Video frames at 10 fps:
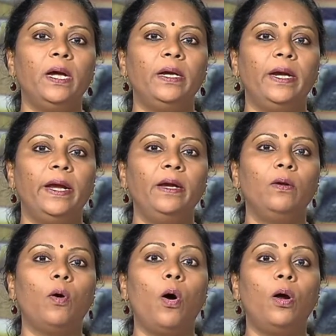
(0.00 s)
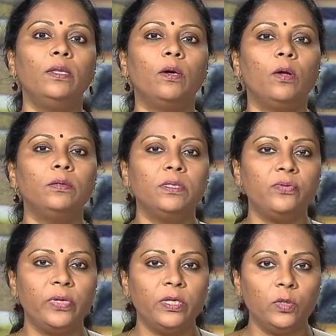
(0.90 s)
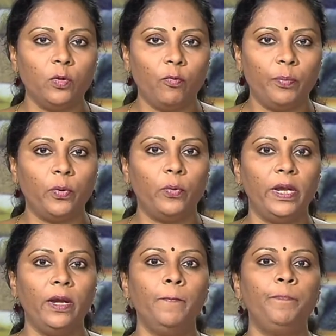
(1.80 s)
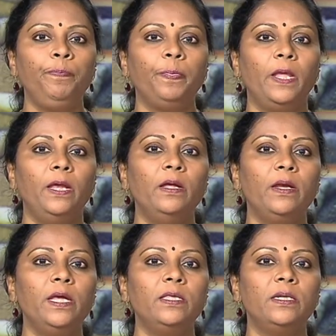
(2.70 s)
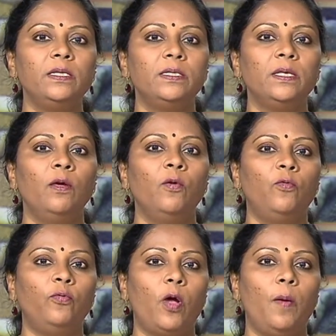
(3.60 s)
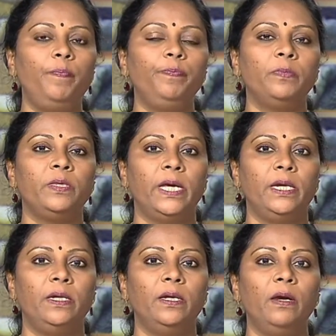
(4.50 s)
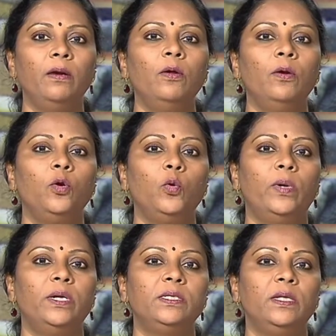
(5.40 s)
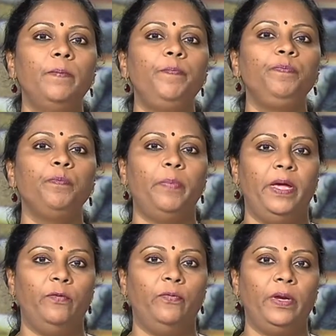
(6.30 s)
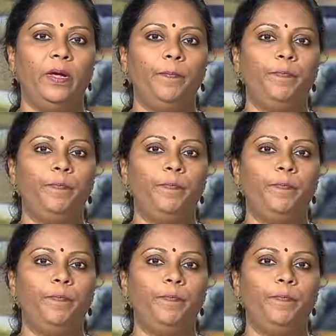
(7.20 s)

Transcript: content or the concentration of protein increases from center towards the periphery.